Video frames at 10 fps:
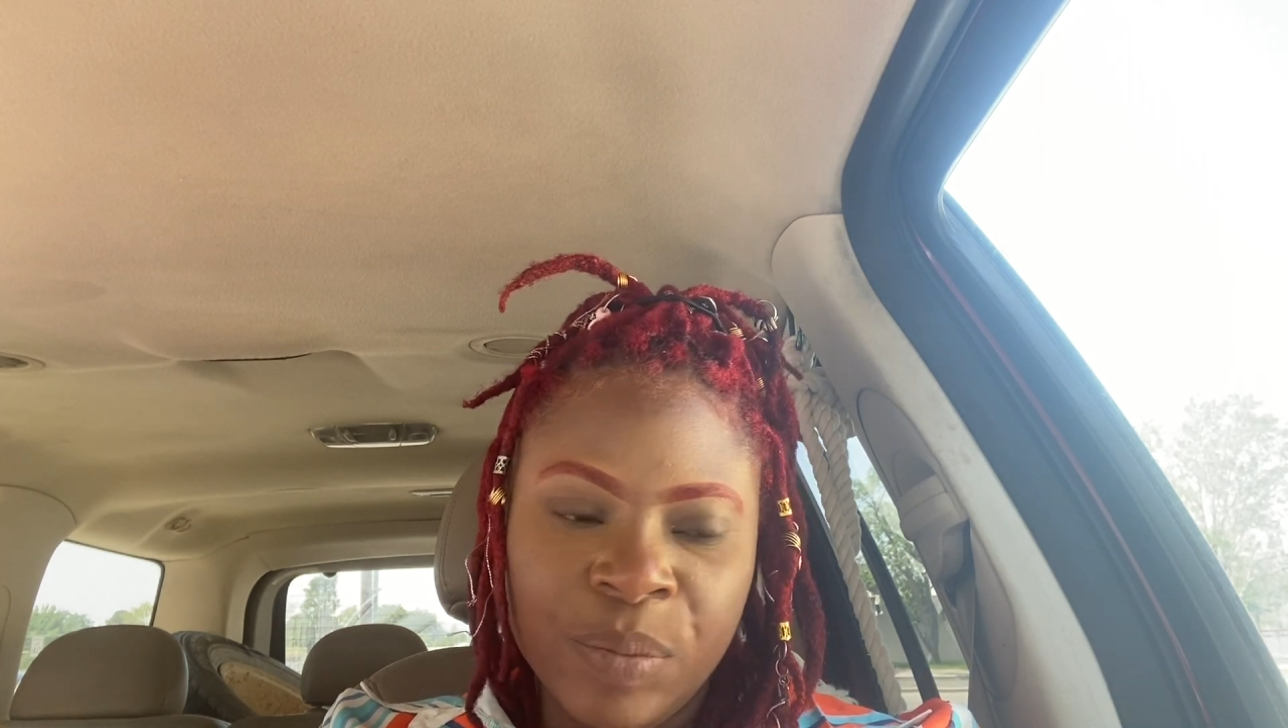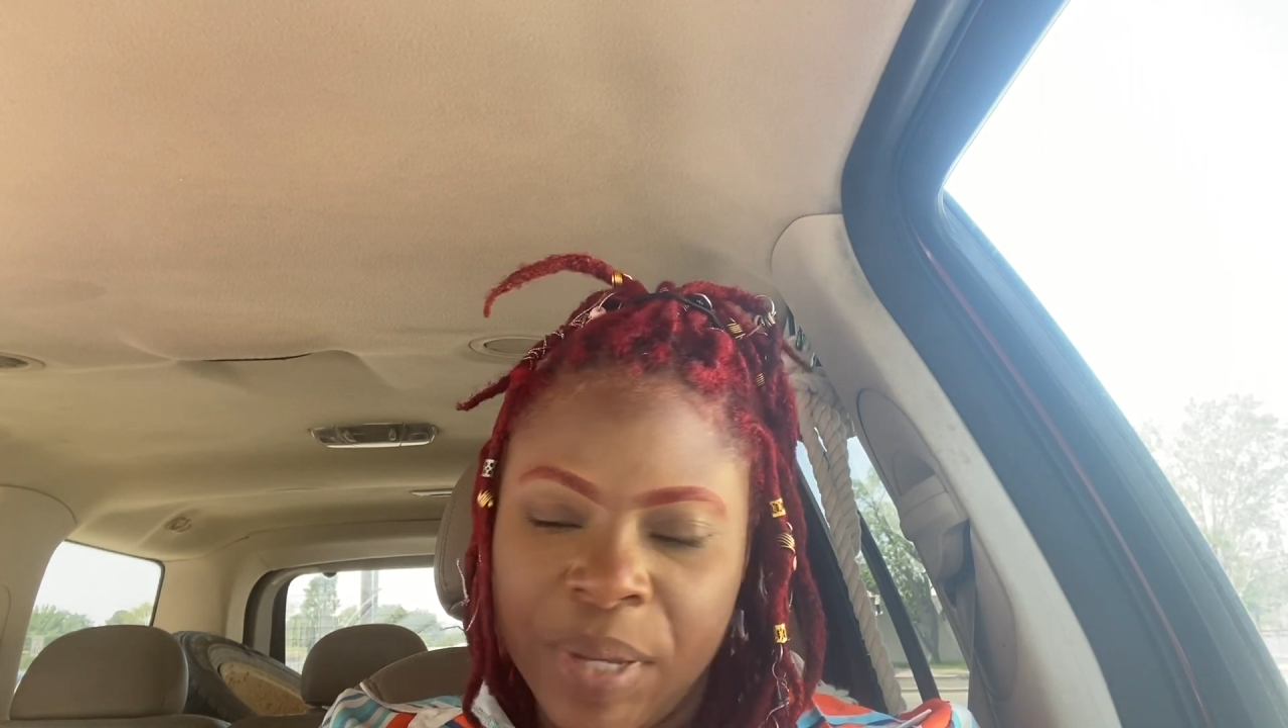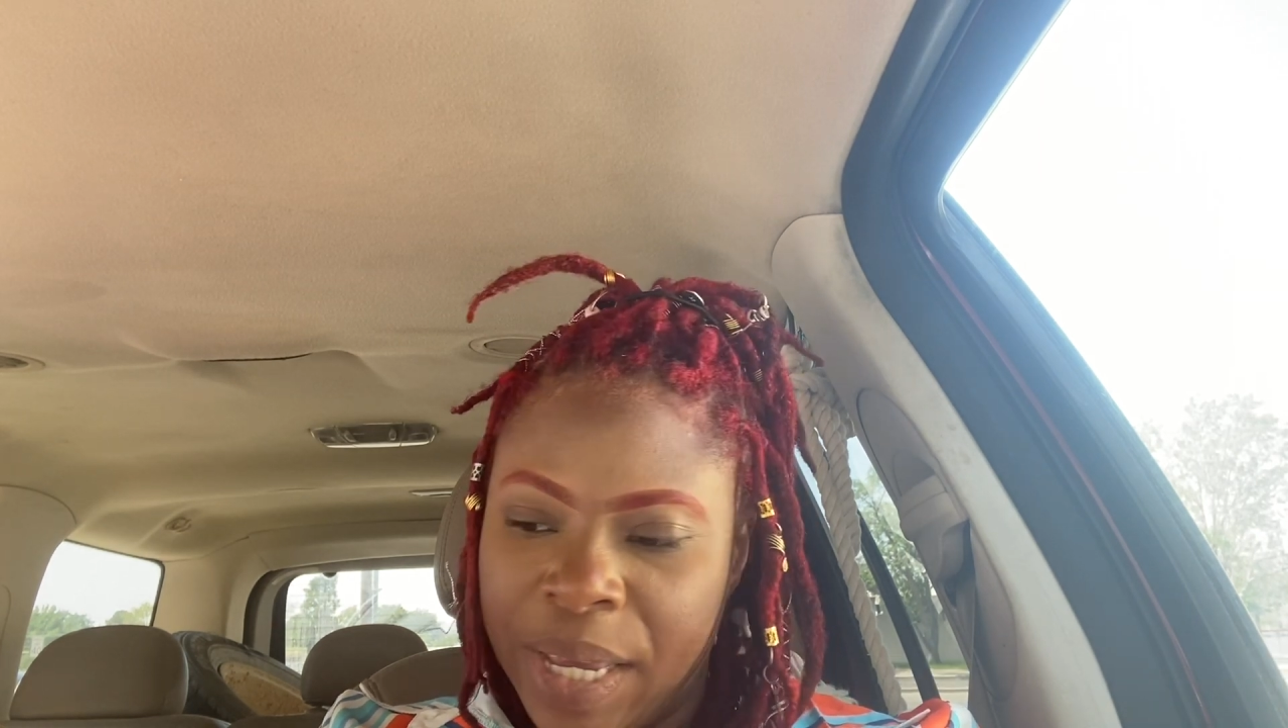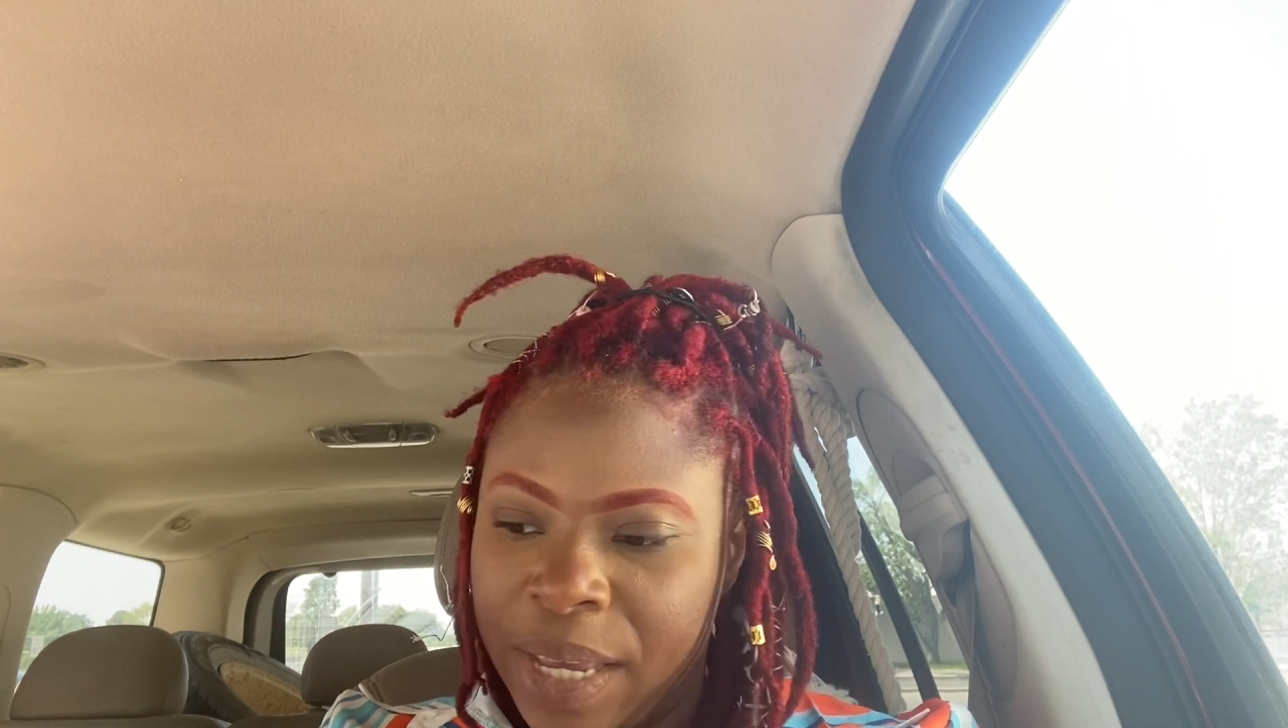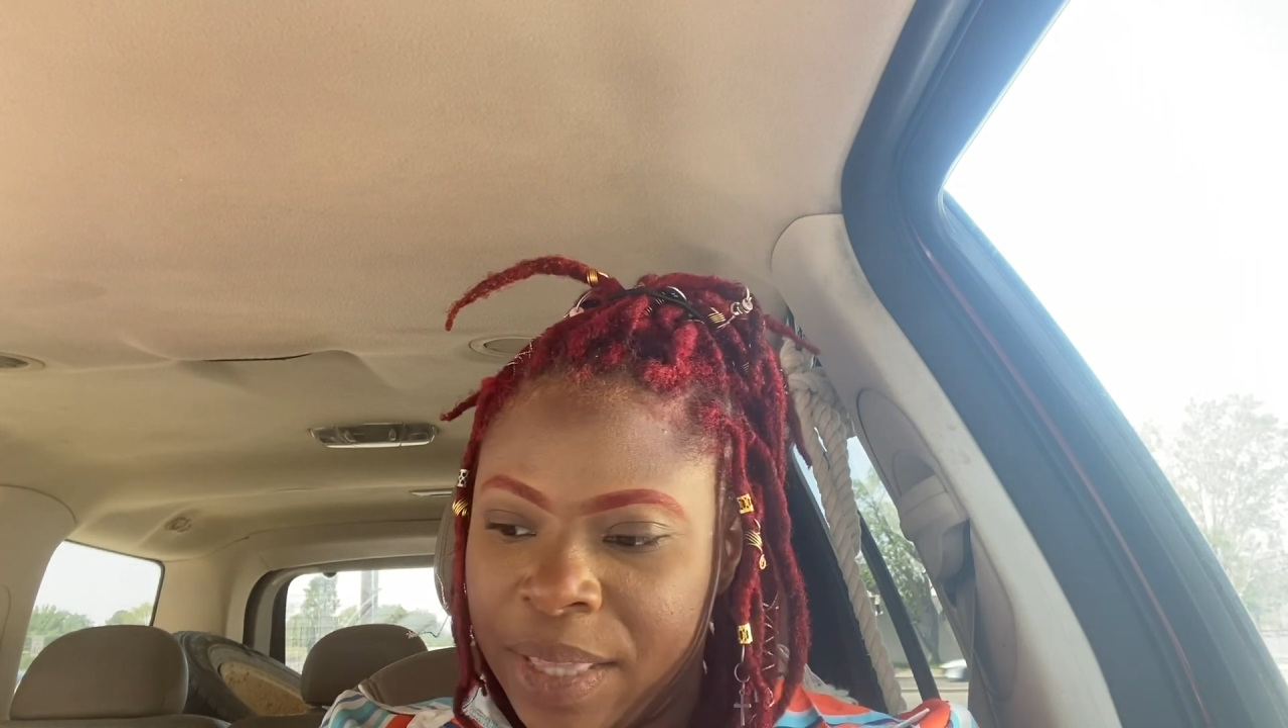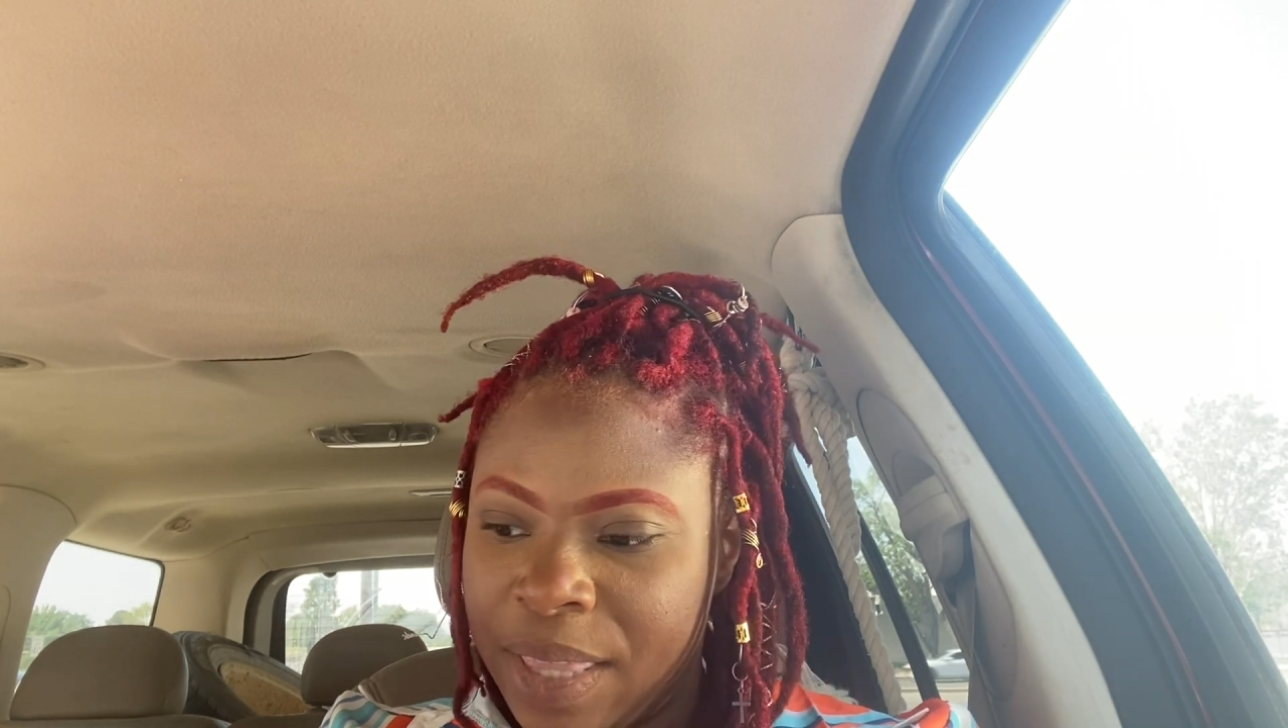me